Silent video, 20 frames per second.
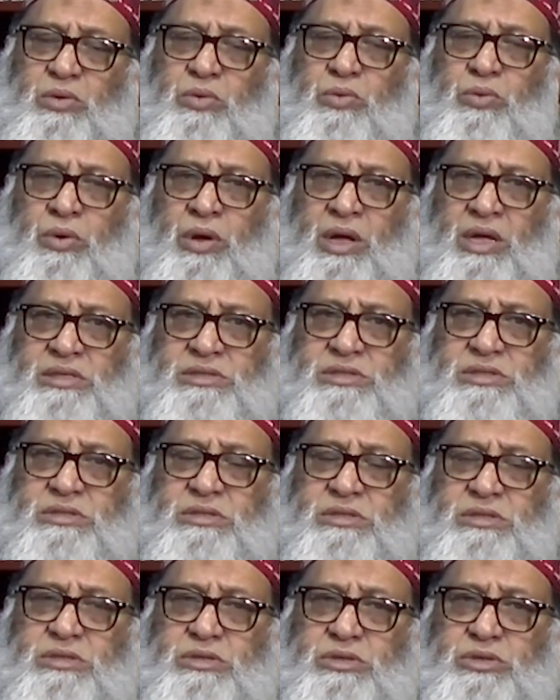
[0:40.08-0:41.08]

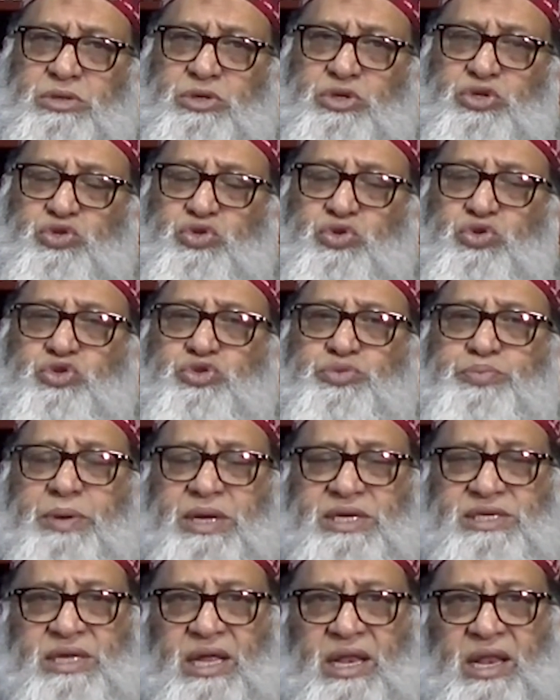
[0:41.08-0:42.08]
was to
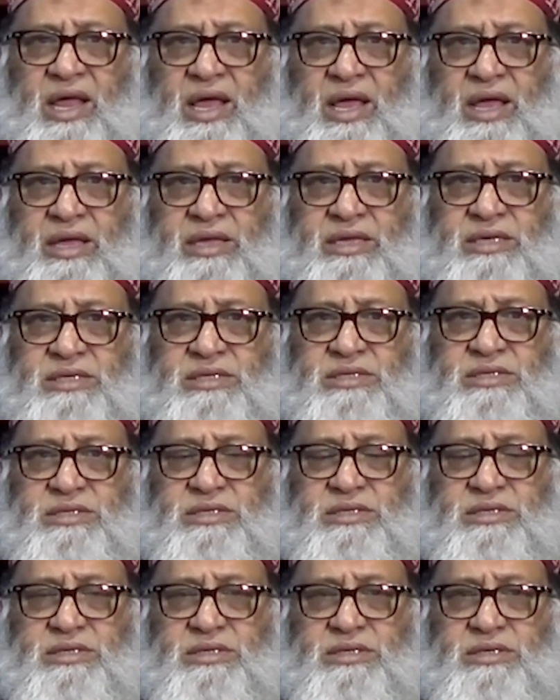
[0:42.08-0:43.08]

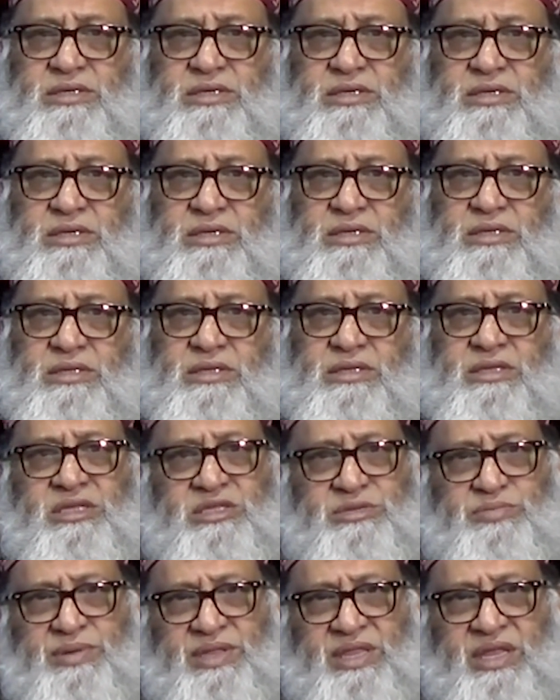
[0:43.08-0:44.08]
specialize
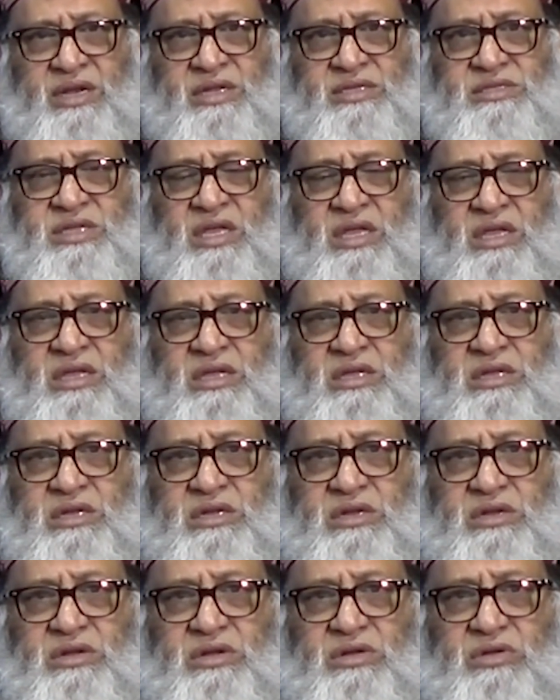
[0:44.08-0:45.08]
this madrasa
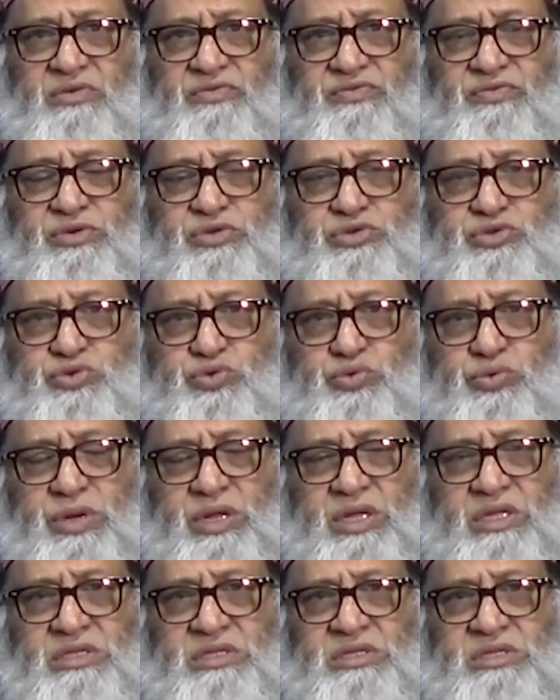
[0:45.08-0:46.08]
for
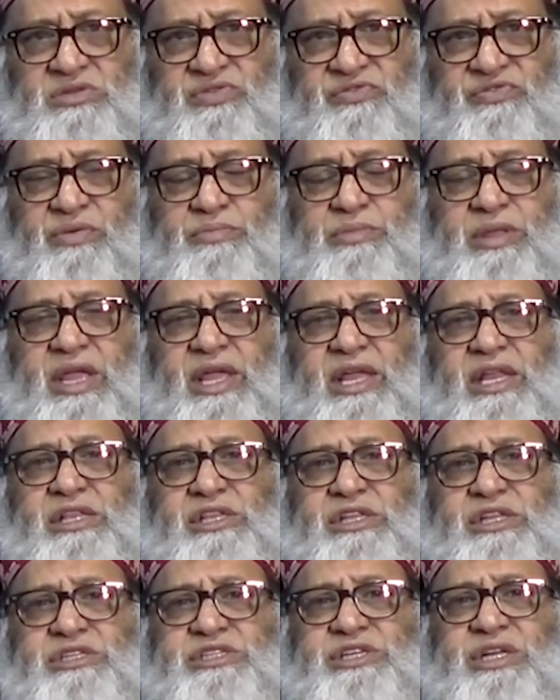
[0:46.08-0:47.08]
students from the
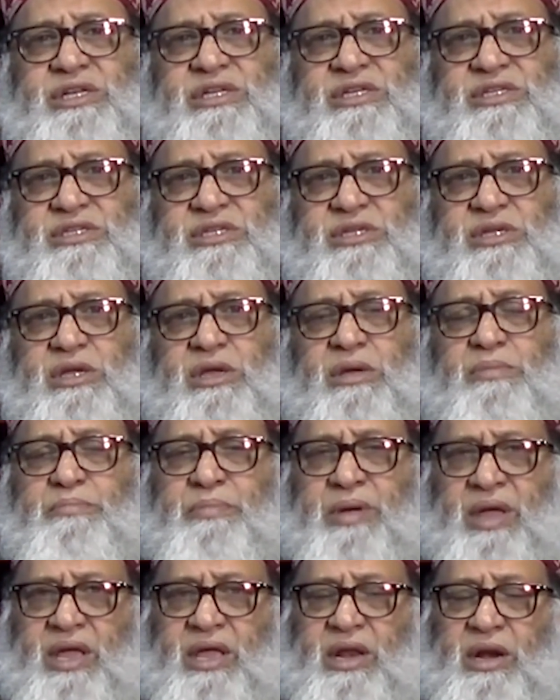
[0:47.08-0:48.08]
indigenous
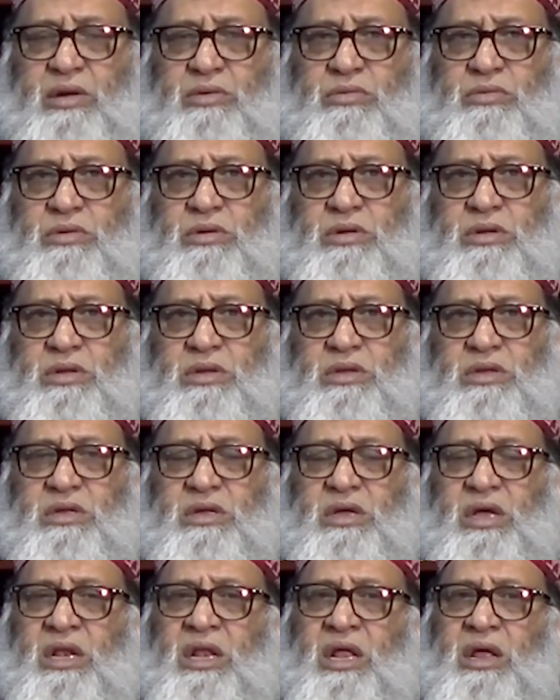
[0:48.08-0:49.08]
background.
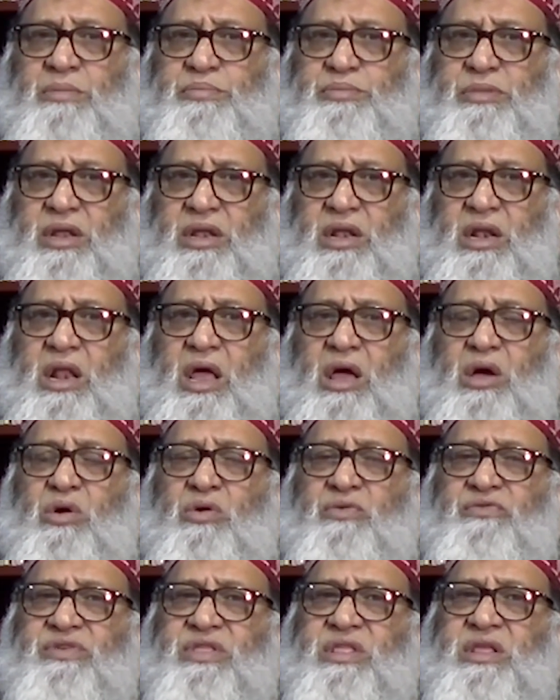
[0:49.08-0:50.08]
Alhamdulillah,
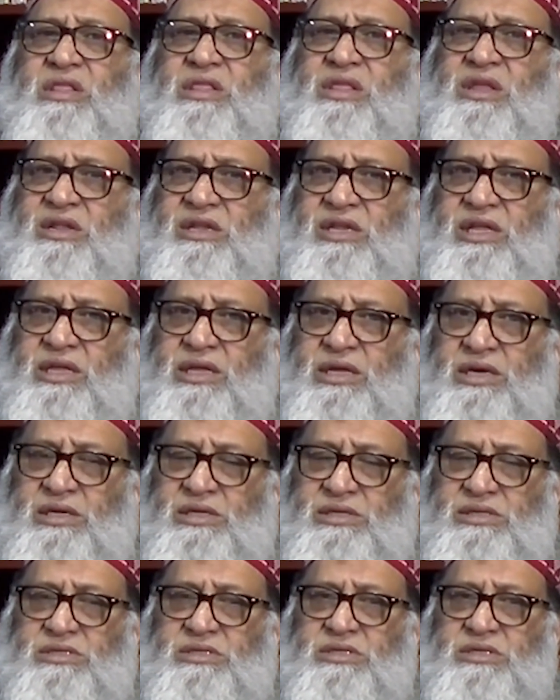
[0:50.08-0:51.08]
over the 30
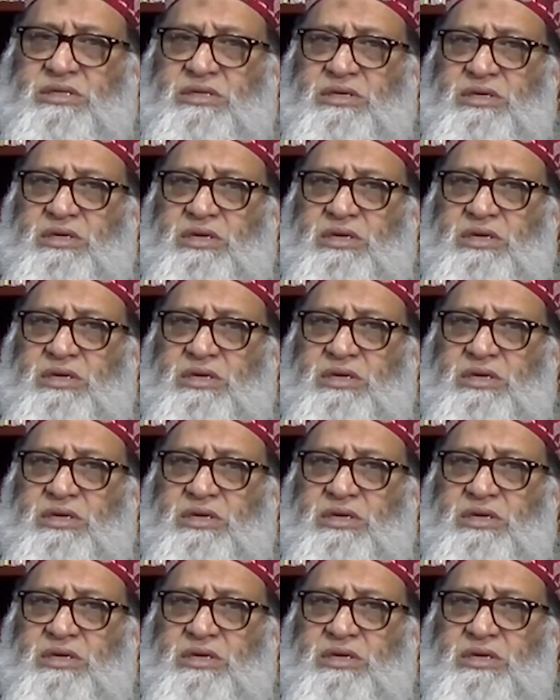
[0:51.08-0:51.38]
years,